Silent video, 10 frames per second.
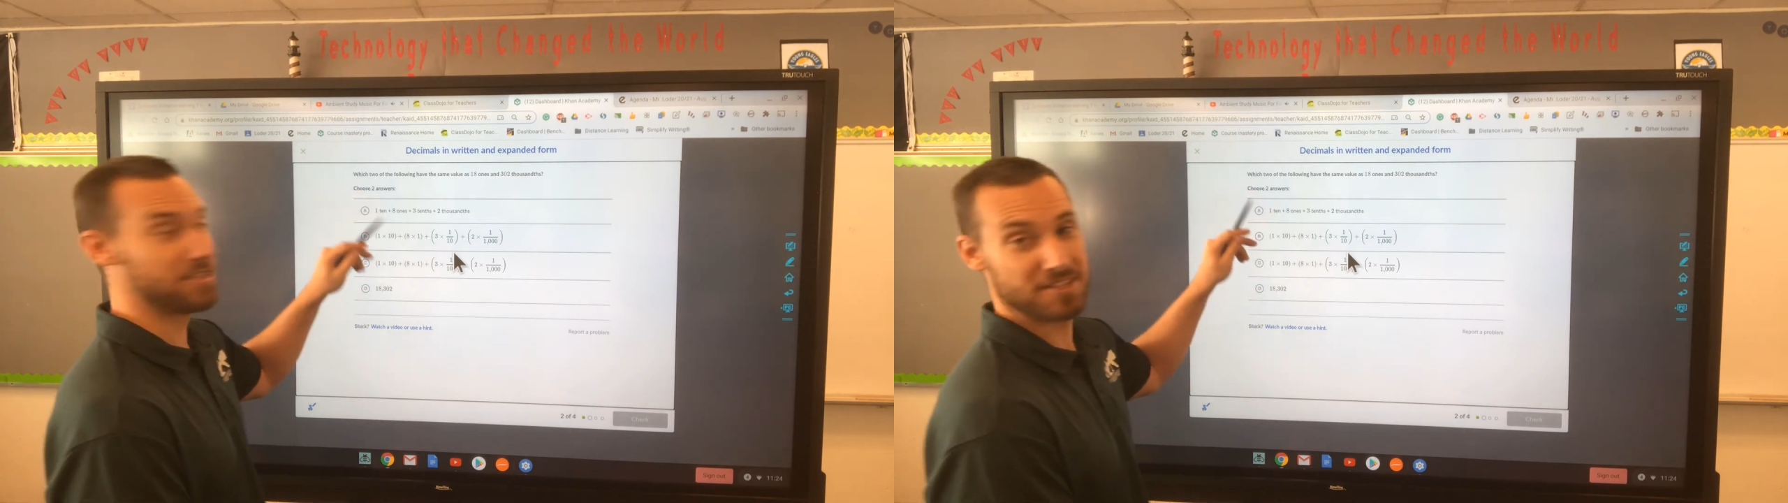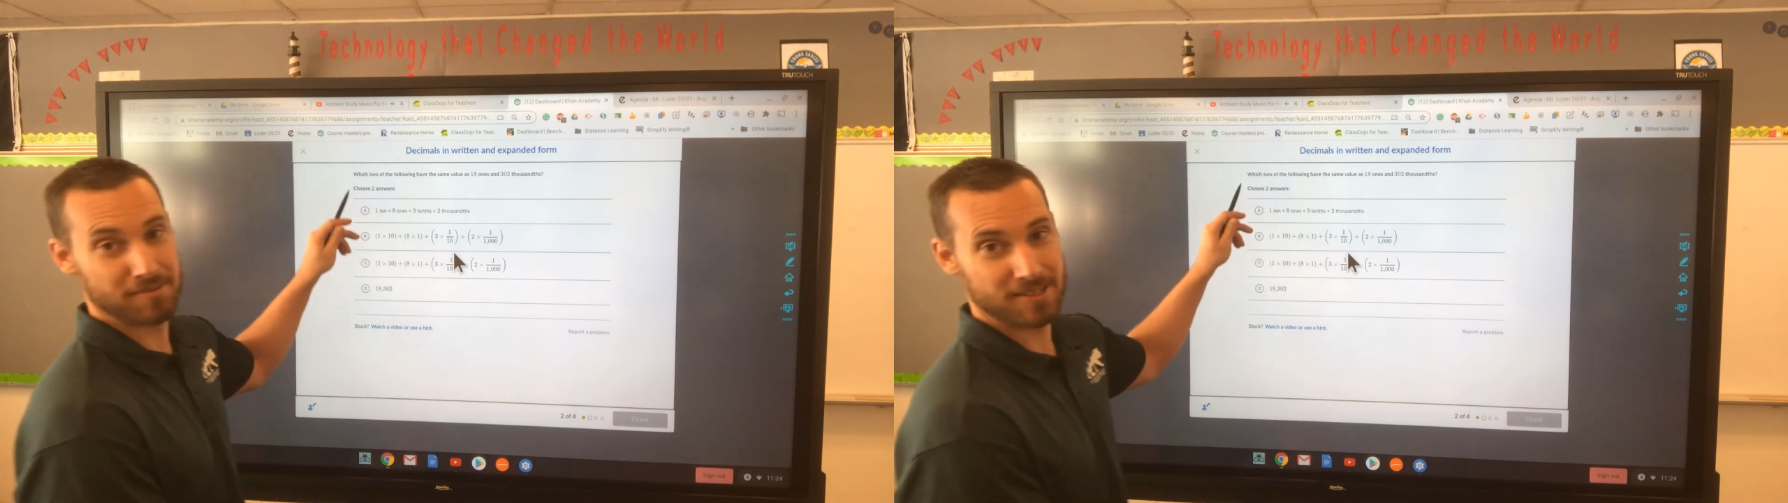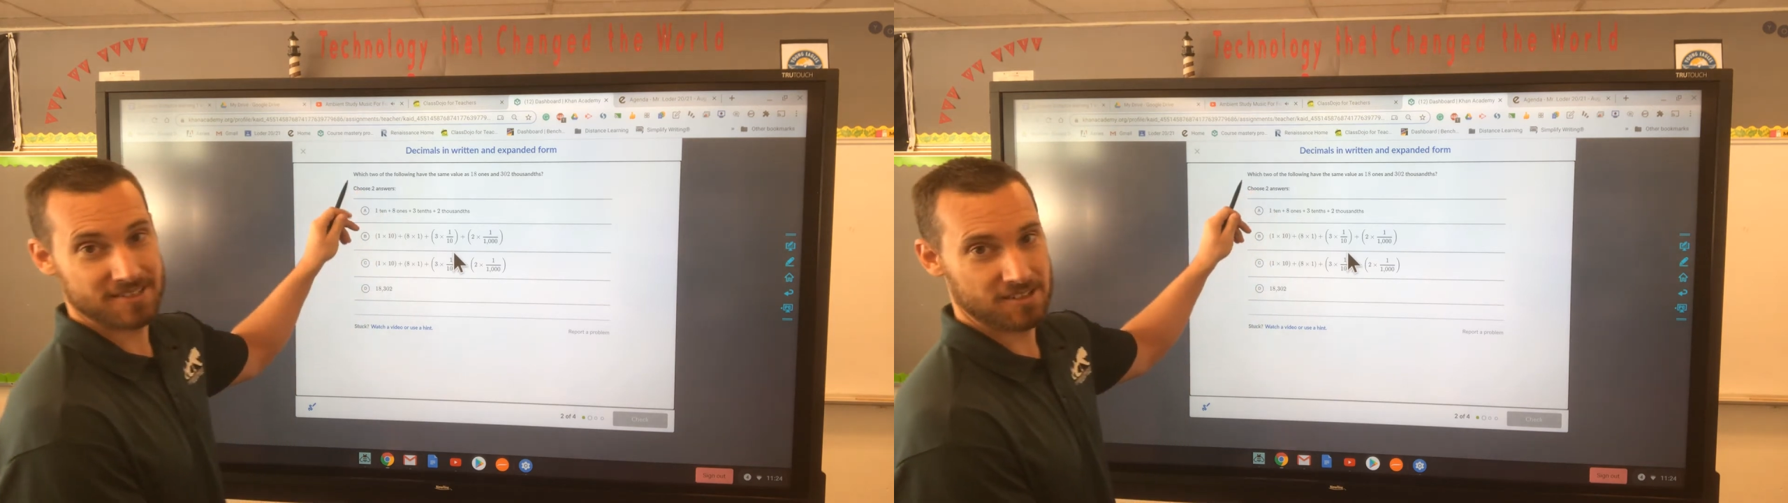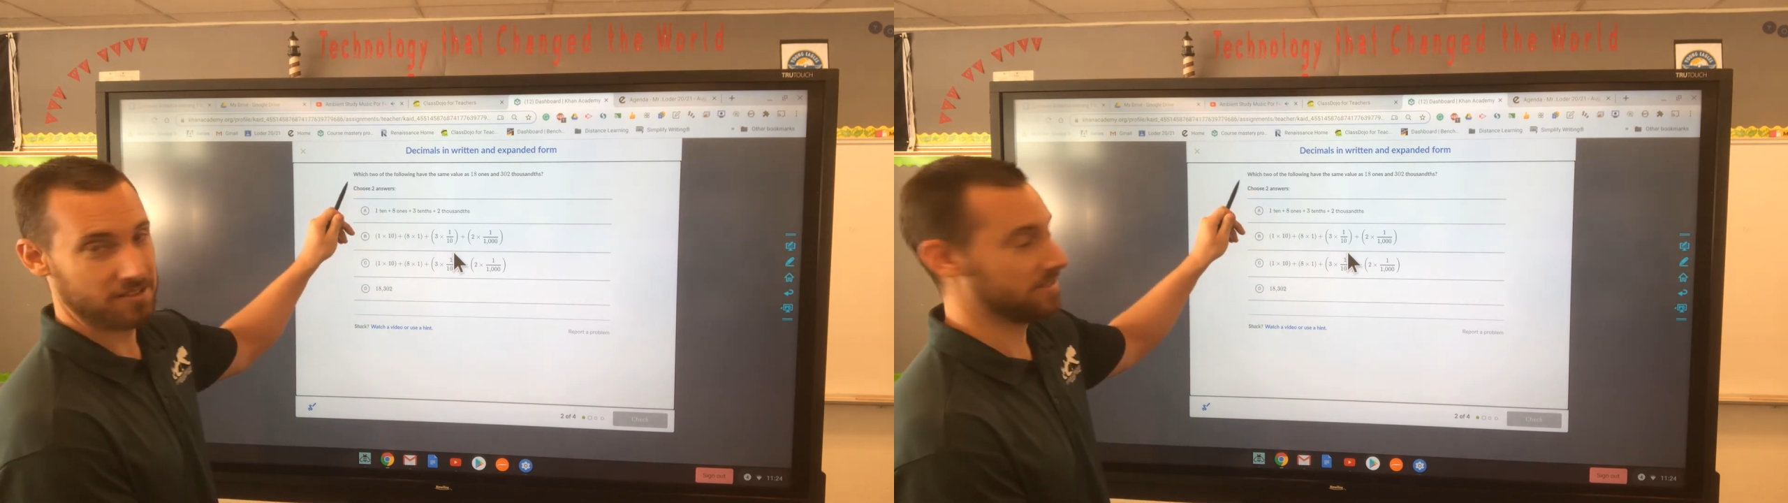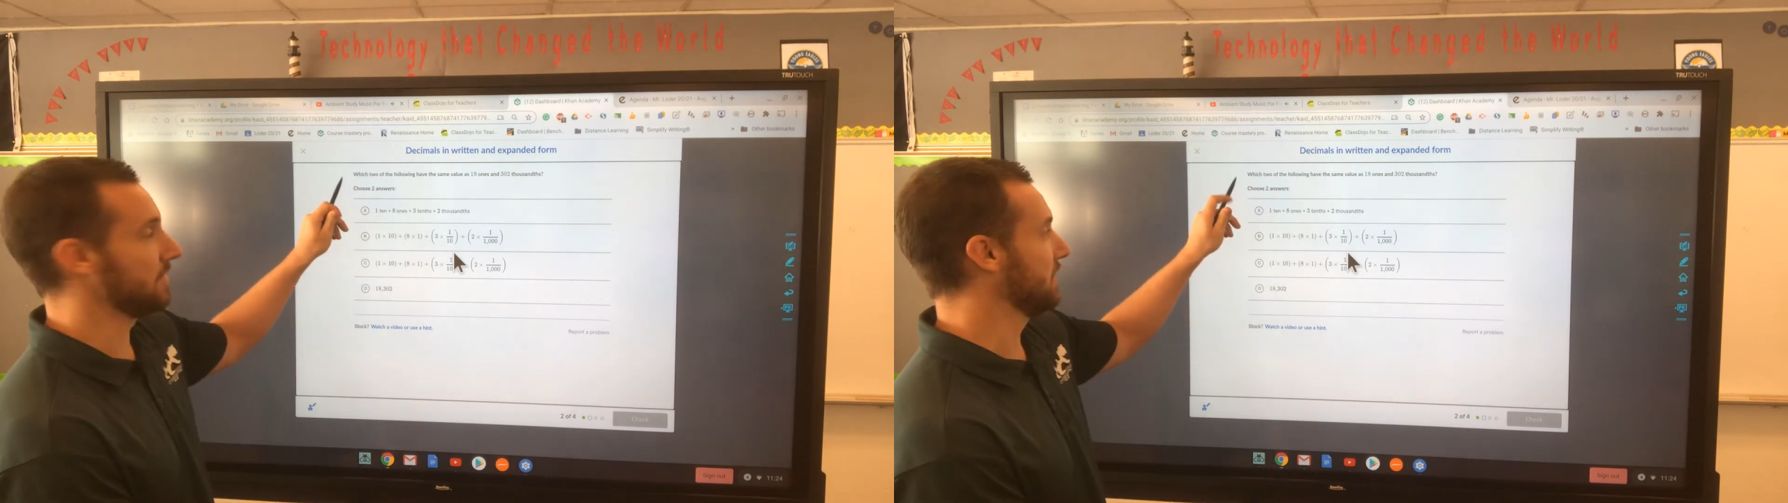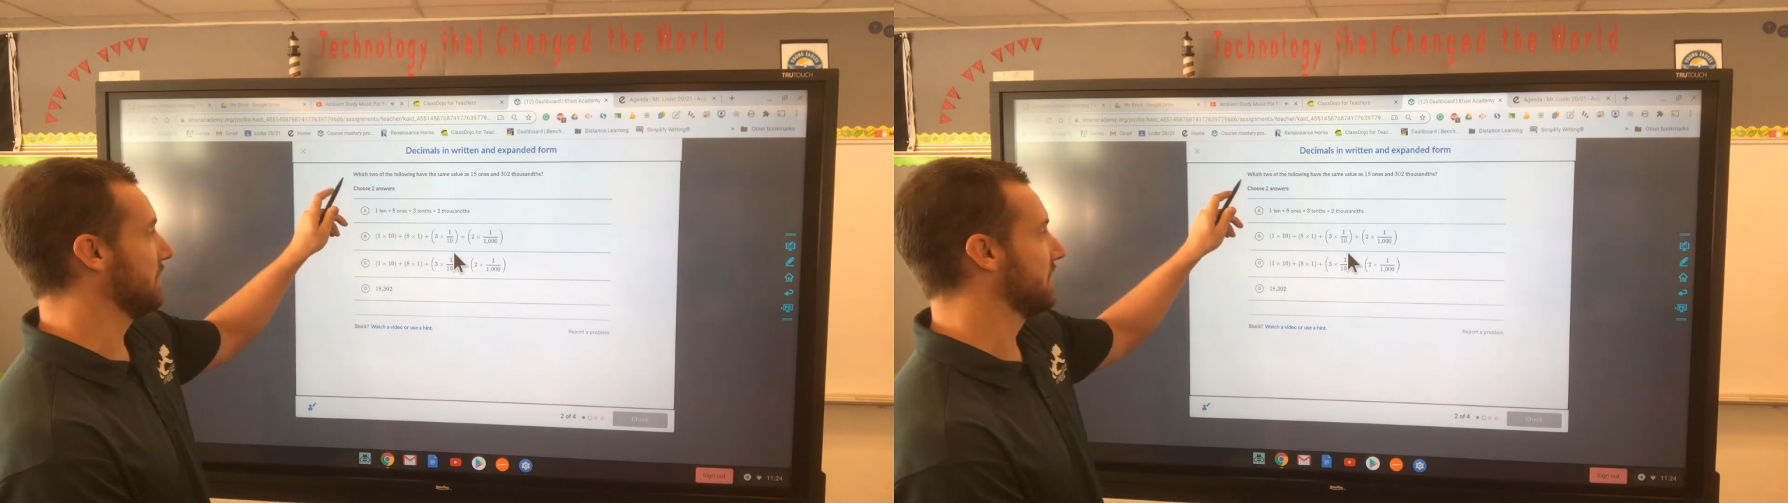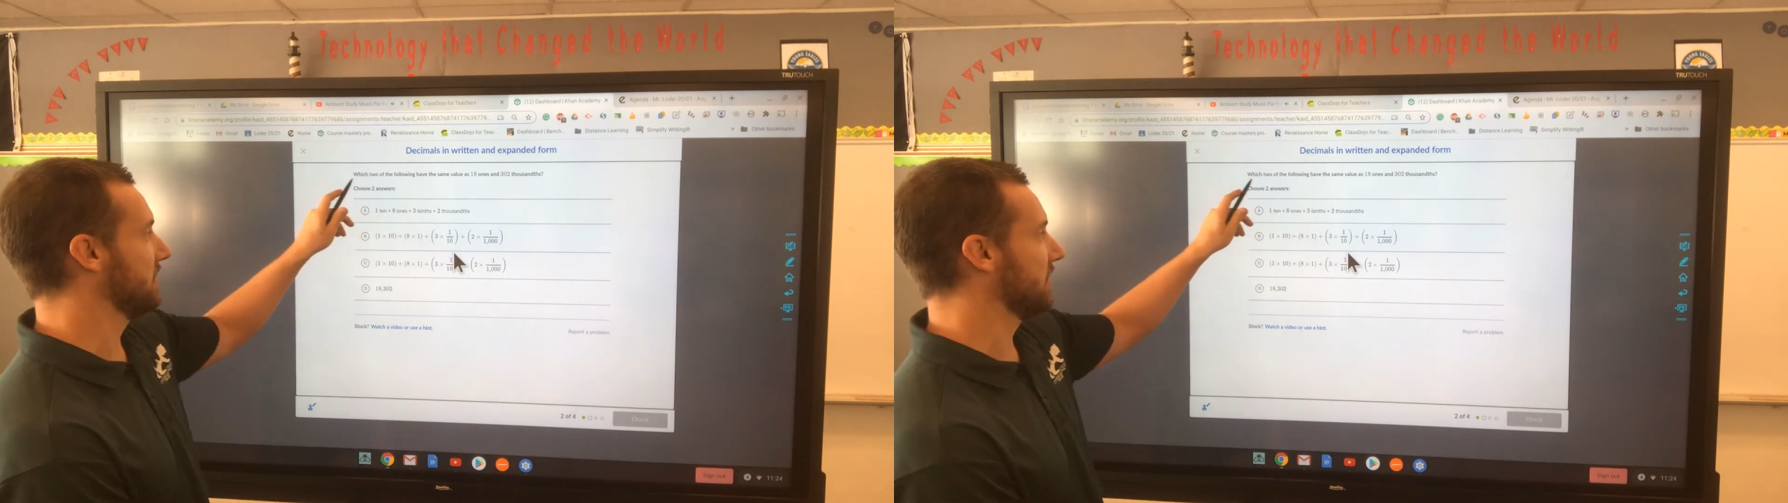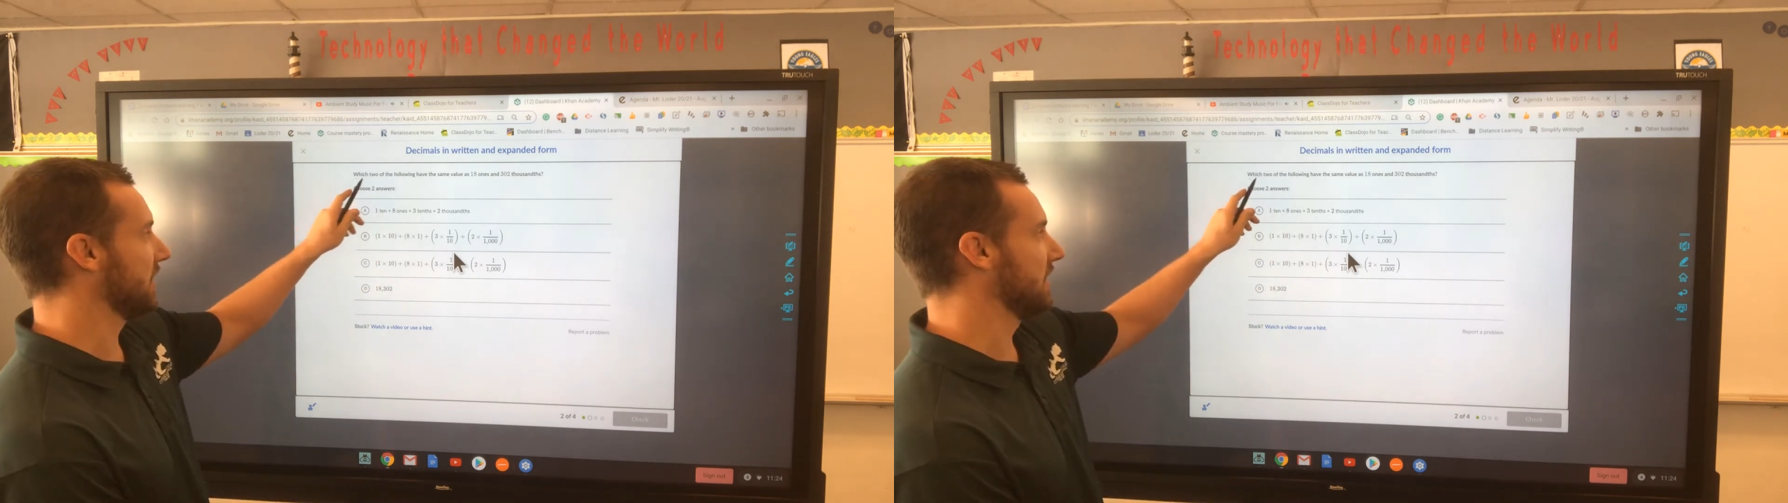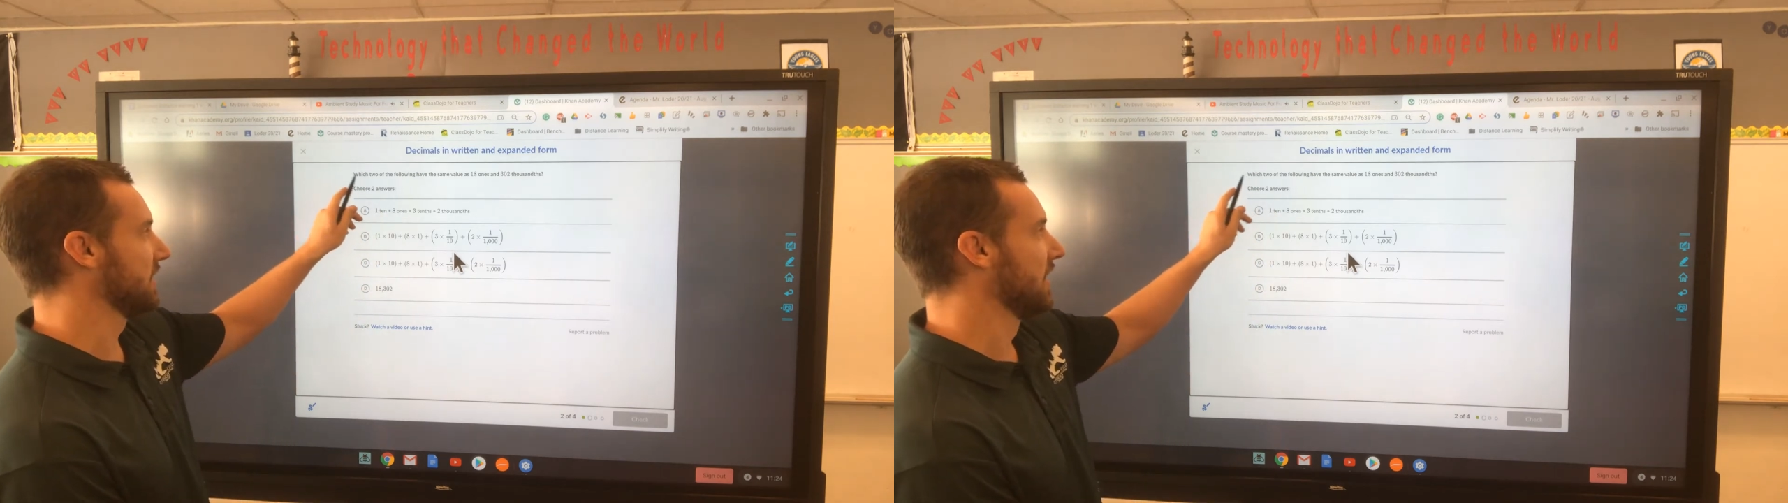them because sometimes they trick us.